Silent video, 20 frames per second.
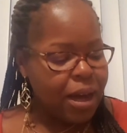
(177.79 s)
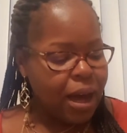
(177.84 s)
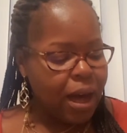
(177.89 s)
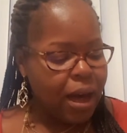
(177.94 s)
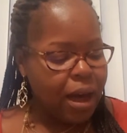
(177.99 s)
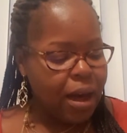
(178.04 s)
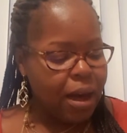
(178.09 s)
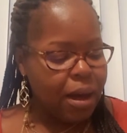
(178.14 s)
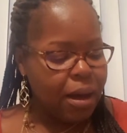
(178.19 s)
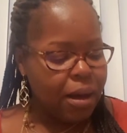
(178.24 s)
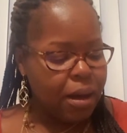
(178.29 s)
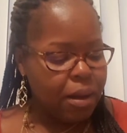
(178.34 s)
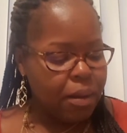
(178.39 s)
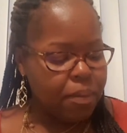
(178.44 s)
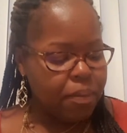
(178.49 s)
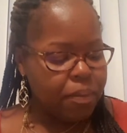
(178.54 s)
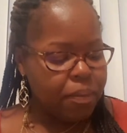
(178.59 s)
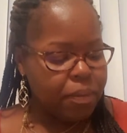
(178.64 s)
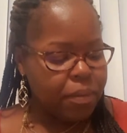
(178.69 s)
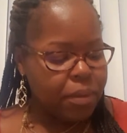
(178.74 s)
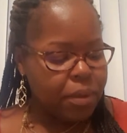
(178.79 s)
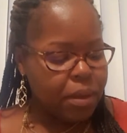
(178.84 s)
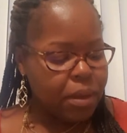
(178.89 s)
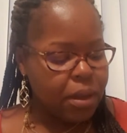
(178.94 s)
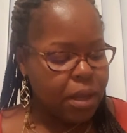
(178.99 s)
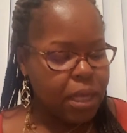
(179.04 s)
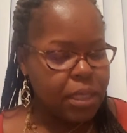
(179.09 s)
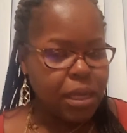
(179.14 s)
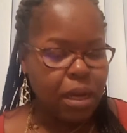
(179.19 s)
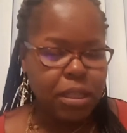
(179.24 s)

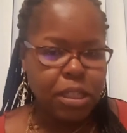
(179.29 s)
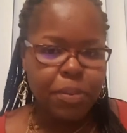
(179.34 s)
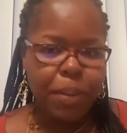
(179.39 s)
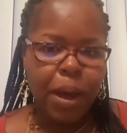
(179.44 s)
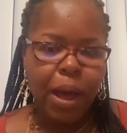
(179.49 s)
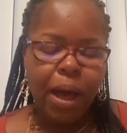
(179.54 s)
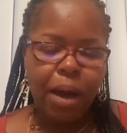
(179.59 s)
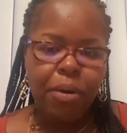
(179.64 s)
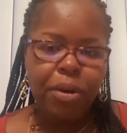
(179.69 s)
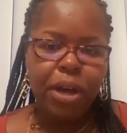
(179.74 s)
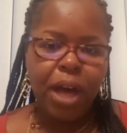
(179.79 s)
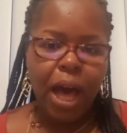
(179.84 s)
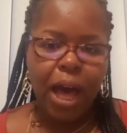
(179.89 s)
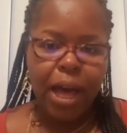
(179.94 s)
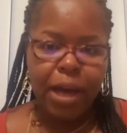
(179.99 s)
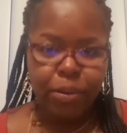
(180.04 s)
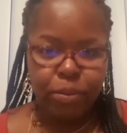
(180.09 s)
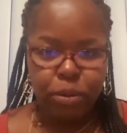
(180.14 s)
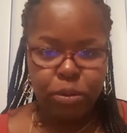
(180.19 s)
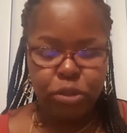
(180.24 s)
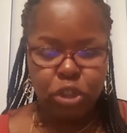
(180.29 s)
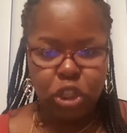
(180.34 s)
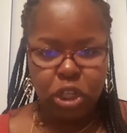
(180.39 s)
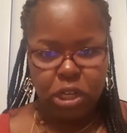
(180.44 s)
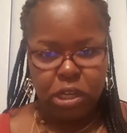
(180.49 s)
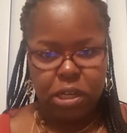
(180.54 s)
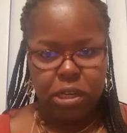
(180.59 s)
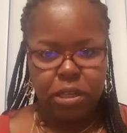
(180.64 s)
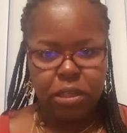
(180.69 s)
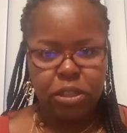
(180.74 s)
Um, it talks about how God will
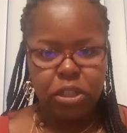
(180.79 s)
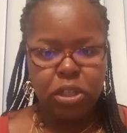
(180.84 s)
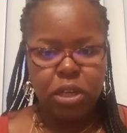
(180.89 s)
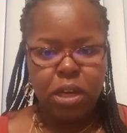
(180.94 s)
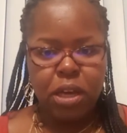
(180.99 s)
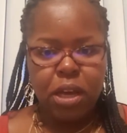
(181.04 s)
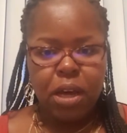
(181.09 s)
judge.